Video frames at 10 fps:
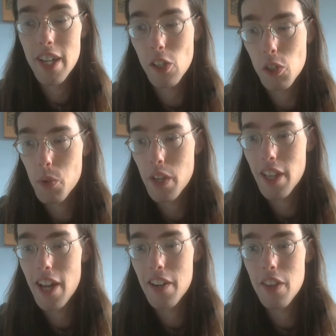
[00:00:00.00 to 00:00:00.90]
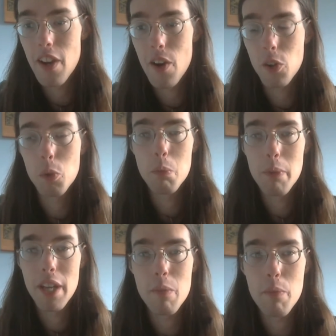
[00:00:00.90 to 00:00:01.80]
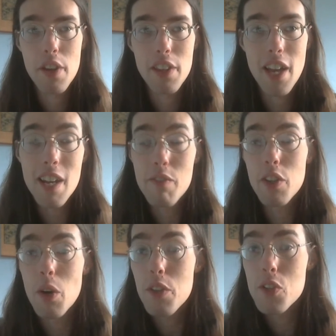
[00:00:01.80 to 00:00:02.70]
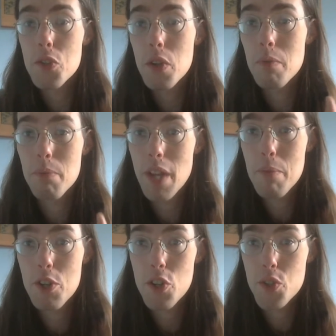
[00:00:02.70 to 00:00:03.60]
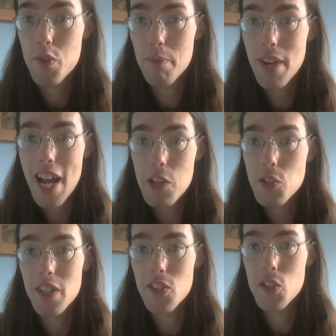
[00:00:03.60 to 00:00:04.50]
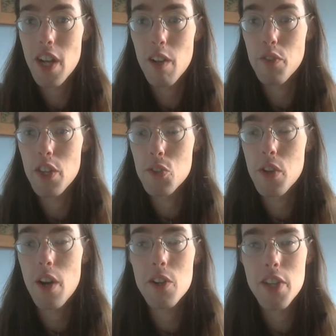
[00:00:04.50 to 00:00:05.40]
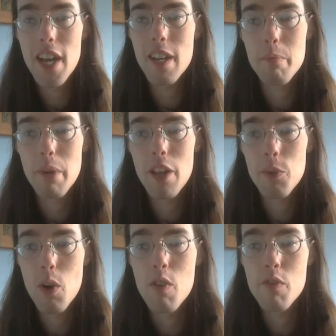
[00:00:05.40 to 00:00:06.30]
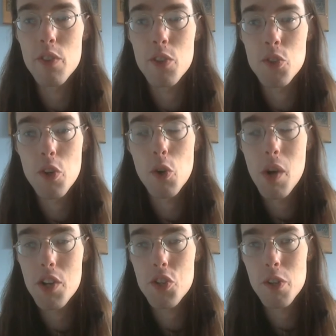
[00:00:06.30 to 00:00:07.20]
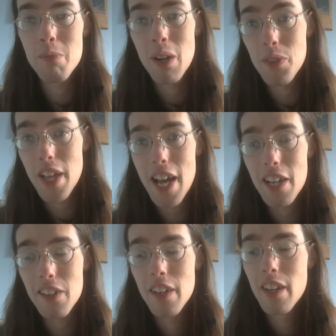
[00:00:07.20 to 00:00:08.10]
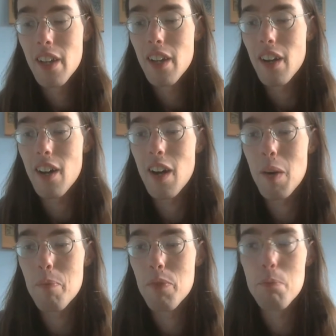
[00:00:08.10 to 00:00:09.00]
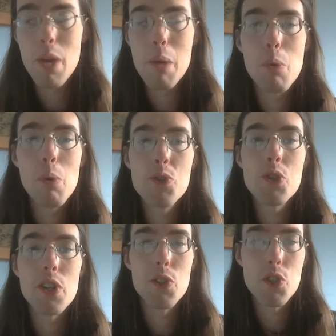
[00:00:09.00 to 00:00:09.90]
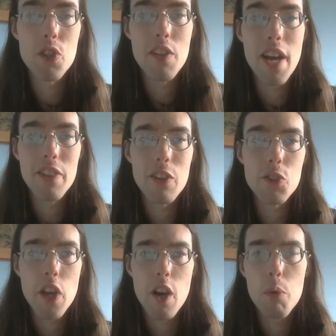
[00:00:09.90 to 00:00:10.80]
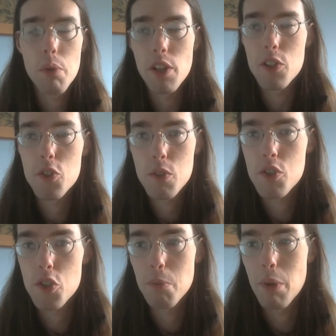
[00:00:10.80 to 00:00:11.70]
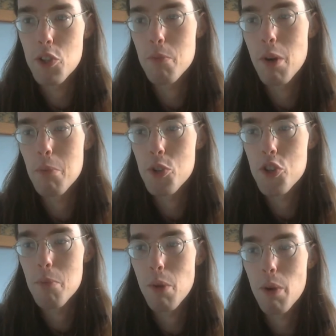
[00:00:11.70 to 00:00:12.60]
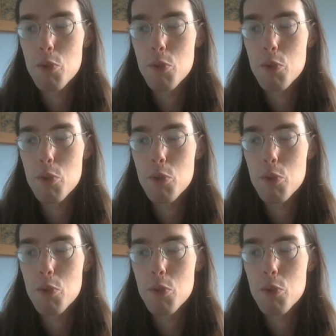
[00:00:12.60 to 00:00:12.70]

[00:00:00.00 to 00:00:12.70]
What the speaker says: Including that in the article will make them think that, even though these are images from NASA itself. These are taken by the rover, there's no question about that. People will still see that and they'll say, oh, well, it's just a bunch of mumbo jumbo.